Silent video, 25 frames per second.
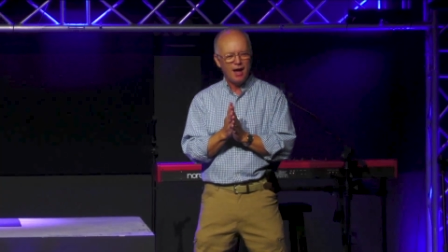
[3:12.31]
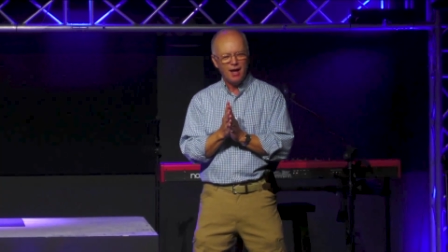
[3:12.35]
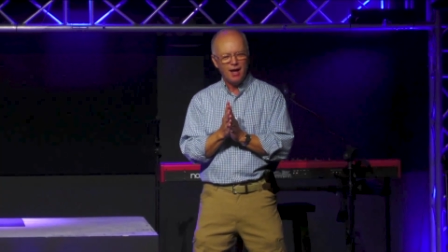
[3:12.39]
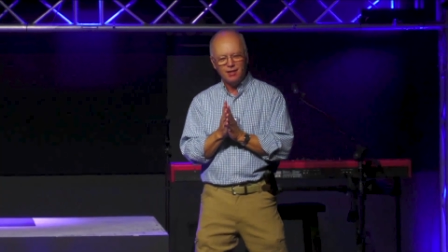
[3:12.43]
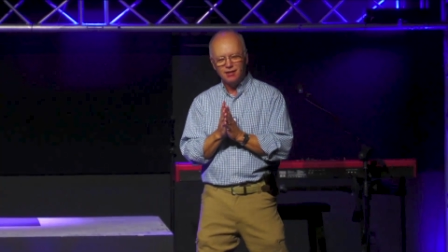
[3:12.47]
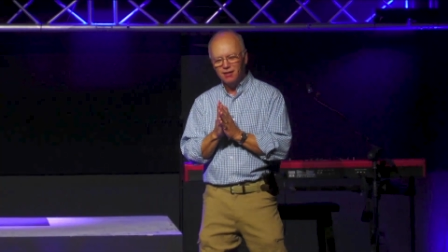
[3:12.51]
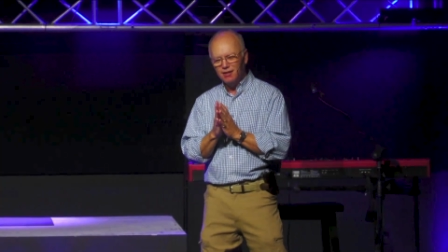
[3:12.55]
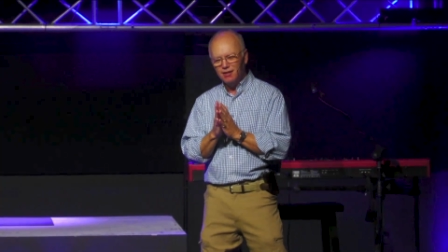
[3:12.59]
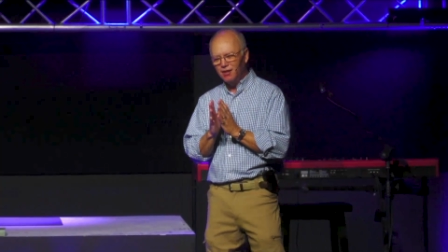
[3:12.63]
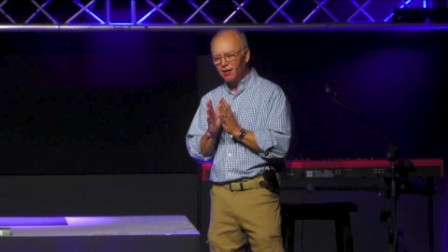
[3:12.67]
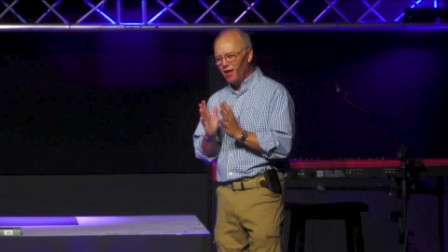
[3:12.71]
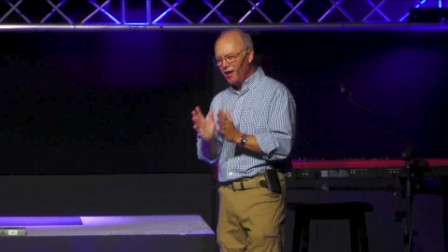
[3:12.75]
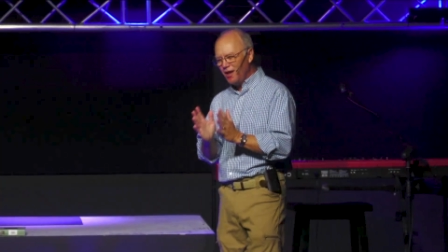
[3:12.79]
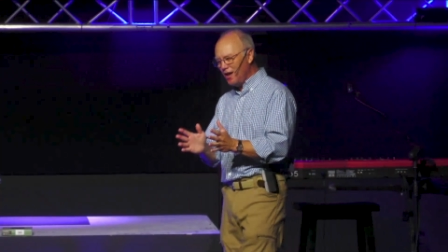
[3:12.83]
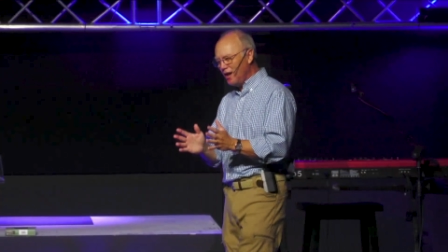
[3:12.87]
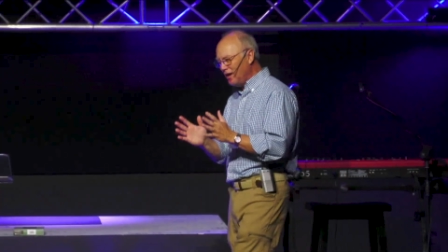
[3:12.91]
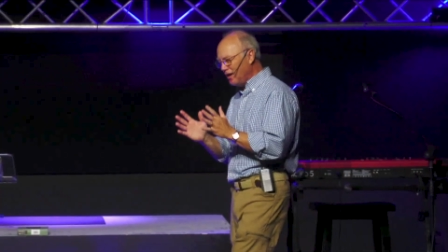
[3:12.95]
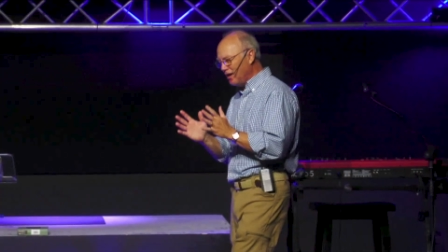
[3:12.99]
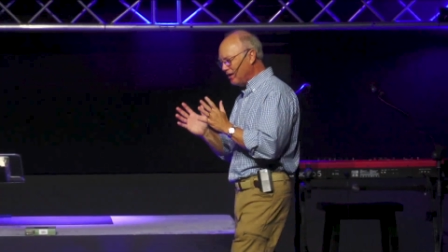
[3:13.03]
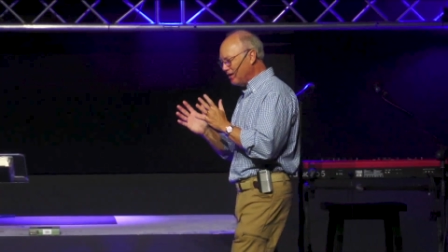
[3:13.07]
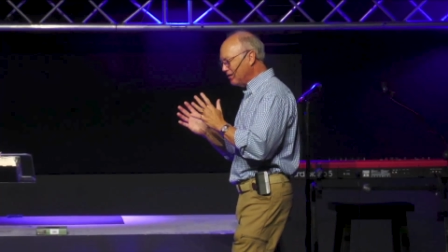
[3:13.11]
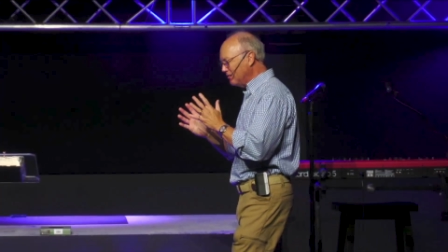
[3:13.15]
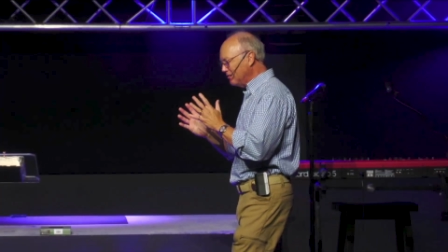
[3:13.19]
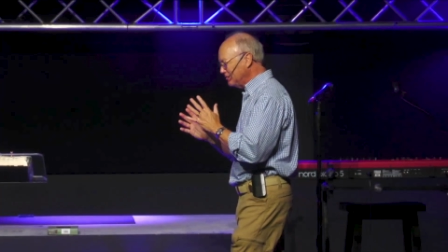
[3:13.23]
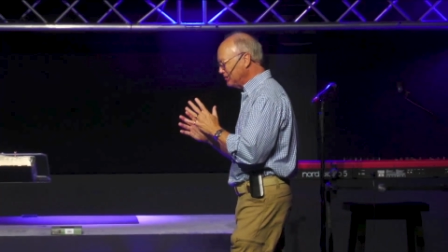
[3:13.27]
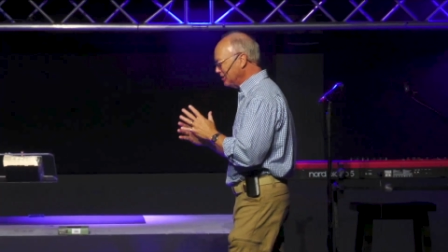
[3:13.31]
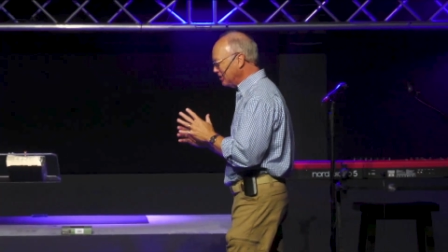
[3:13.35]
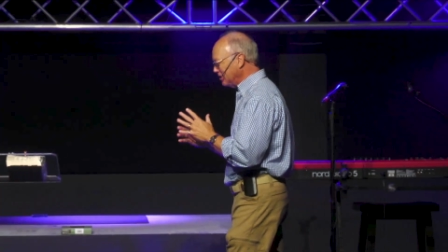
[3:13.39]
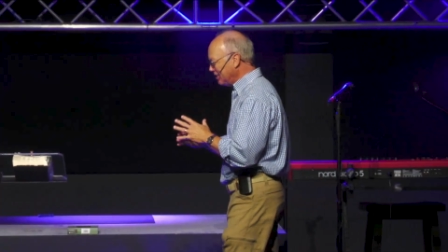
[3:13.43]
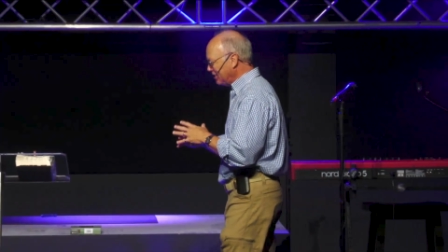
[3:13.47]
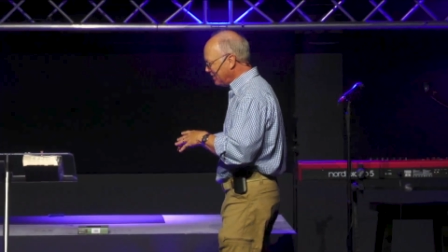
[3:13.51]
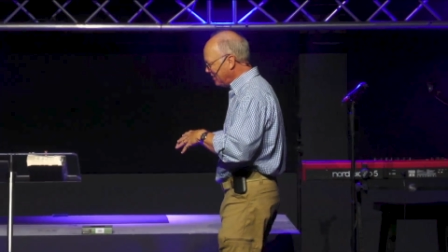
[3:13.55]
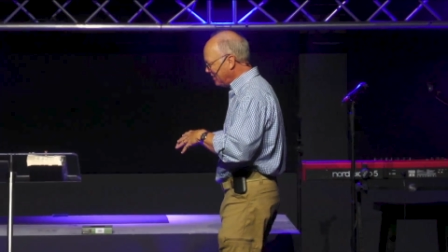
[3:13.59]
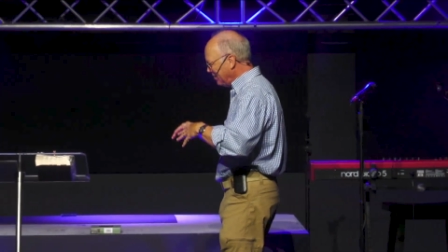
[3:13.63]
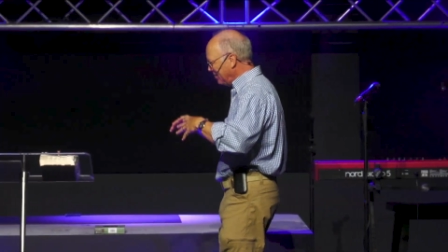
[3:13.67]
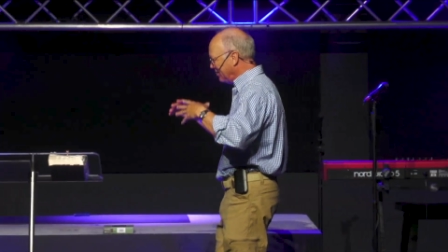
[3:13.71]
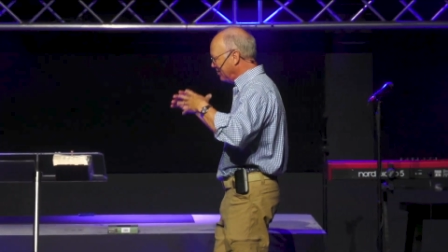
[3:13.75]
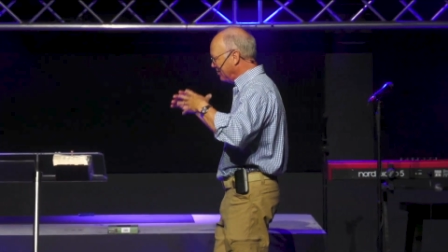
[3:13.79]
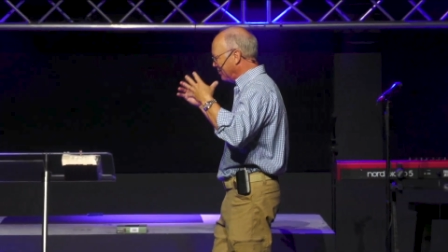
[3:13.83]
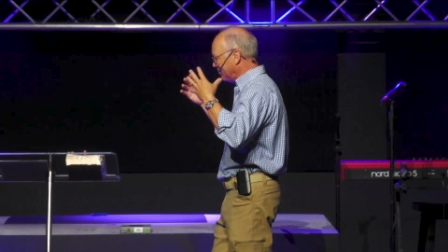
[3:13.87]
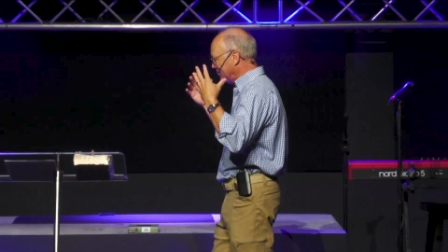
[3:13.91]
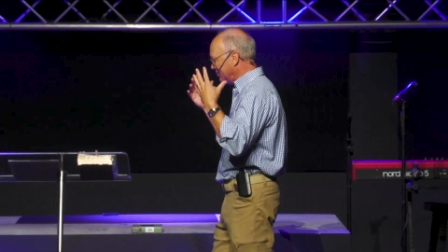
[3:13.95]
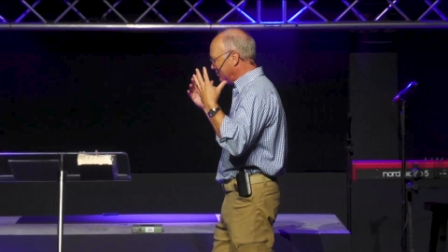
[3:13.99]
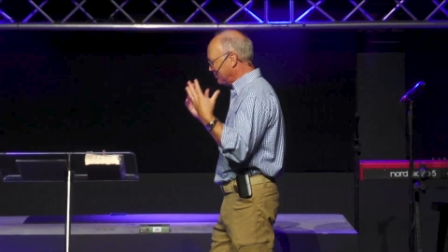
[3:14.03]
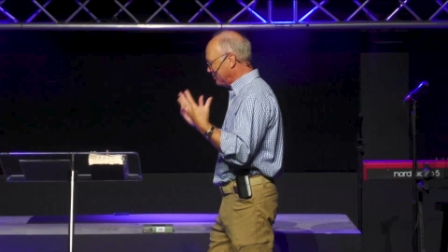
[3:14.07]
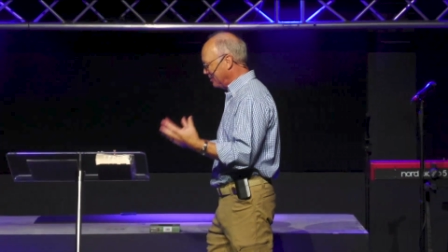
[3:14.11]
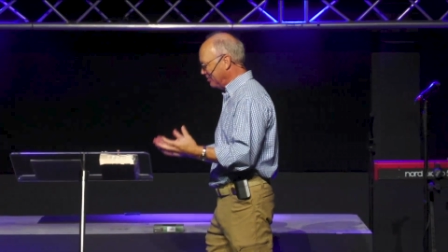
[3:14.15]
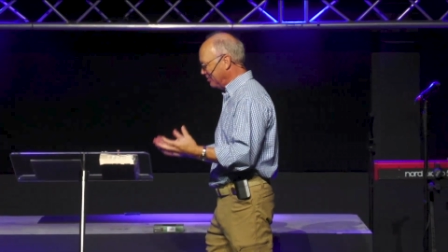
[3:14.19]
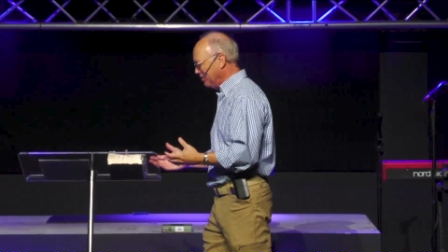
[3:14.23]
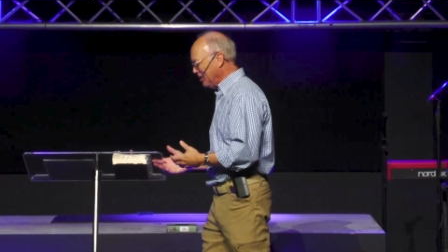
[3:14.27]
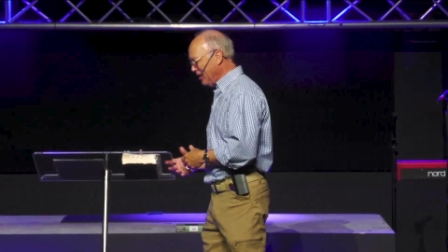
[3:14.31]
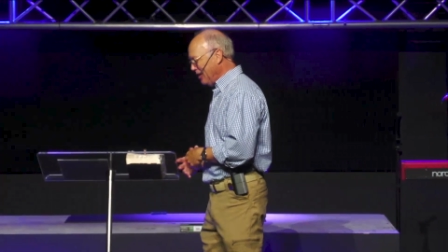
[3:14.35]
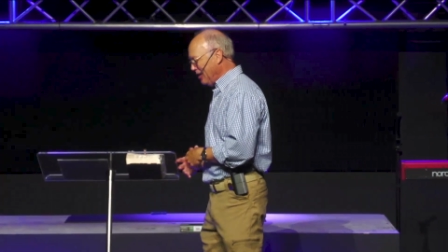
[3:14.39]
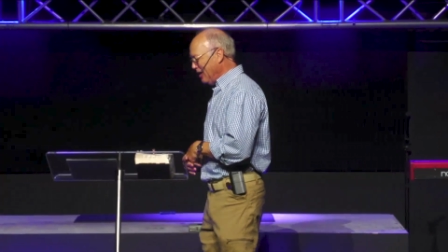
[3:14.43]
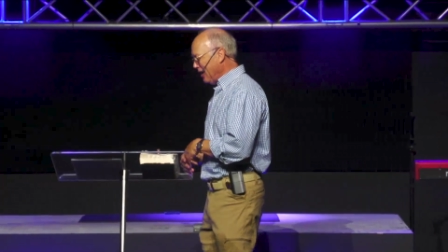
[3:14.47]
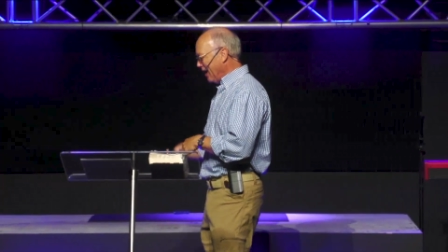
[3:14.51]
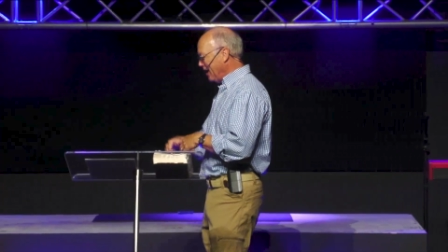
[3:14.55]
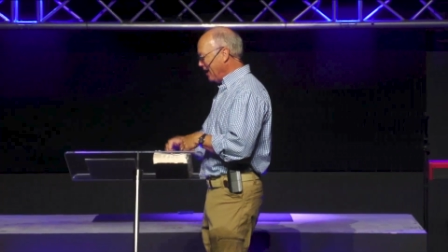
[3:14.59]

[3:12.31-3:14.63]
love to hear them. And